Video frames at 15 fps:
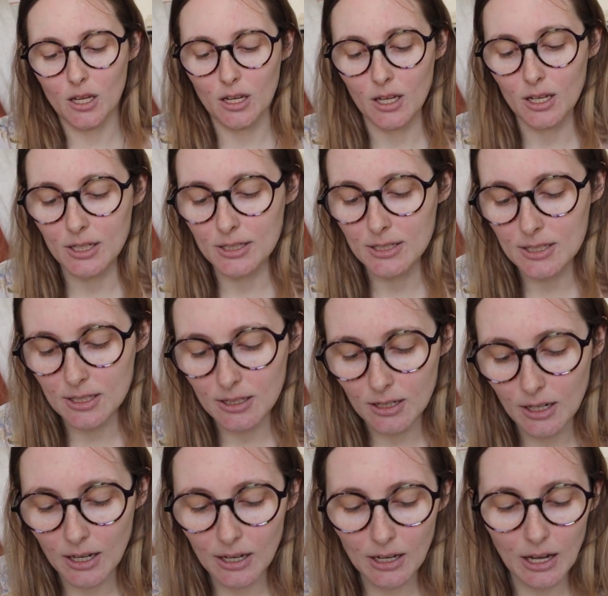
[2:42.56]
And
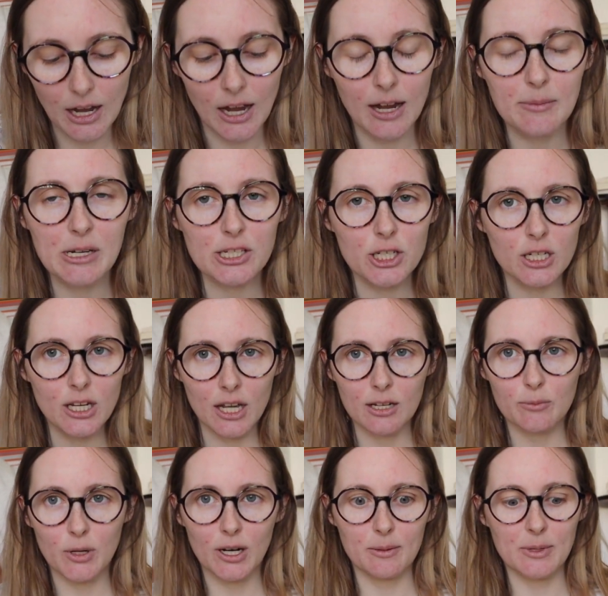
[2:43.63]
I'm actually
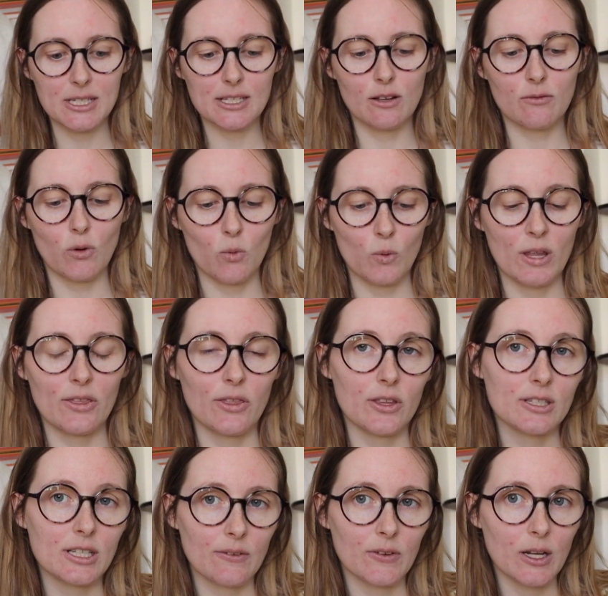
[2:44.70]
kind of proud of myself with
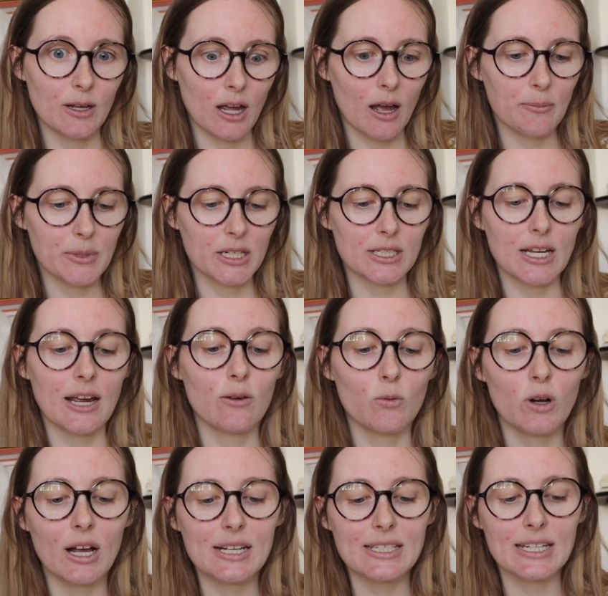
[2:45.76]
the 7 I got, because,
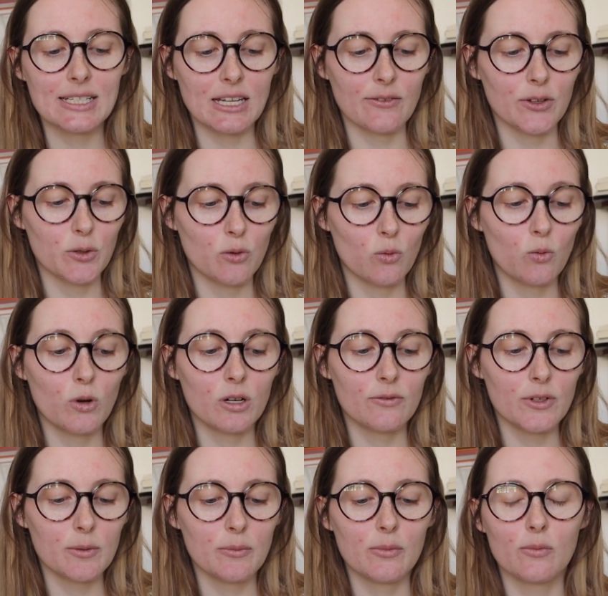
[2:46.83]
well, I say 7. One of
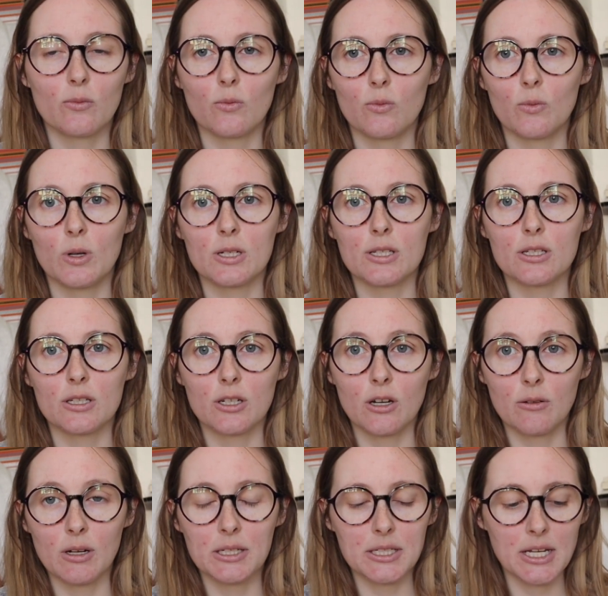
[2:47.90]
them was
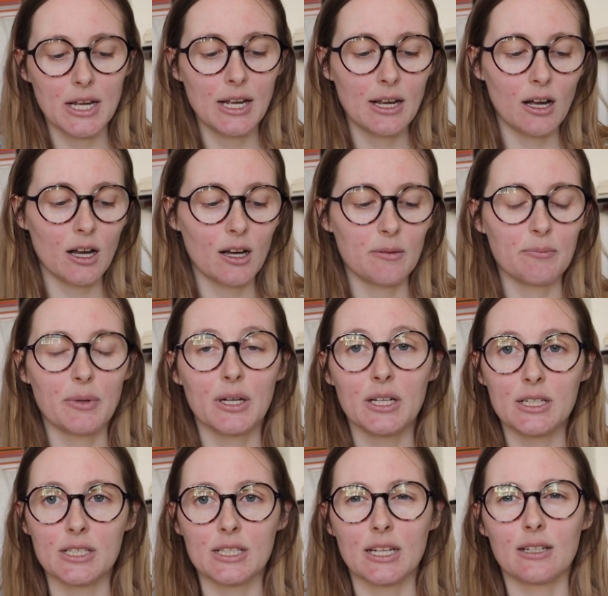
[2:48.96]
Noah's, but
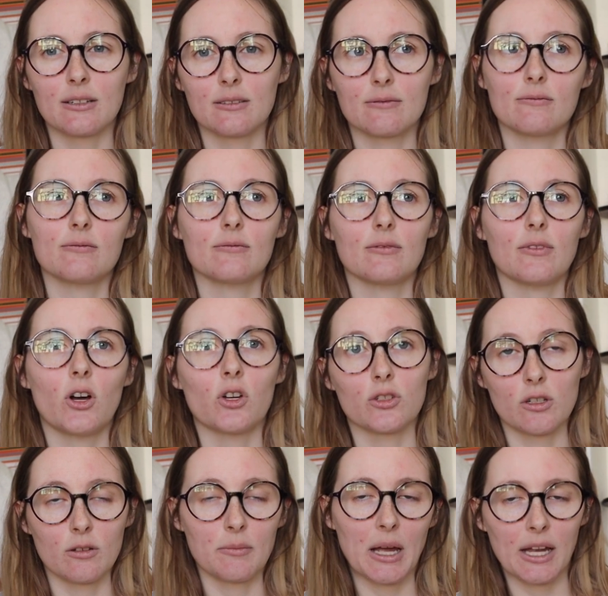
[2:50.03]
it's like
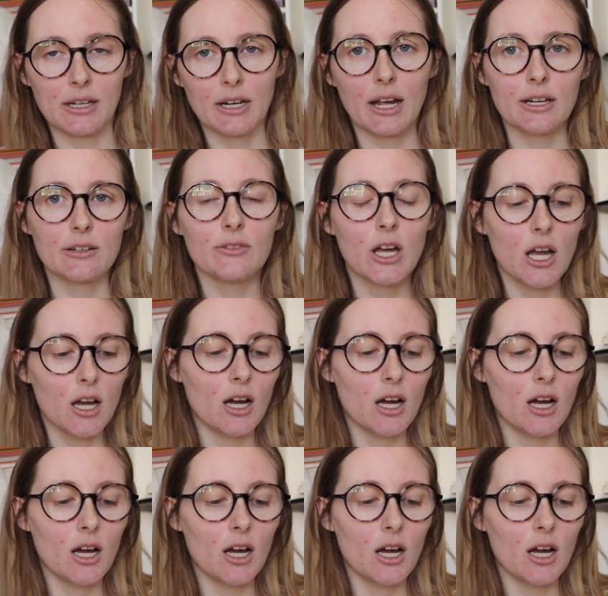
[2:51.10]
also mine, kind of.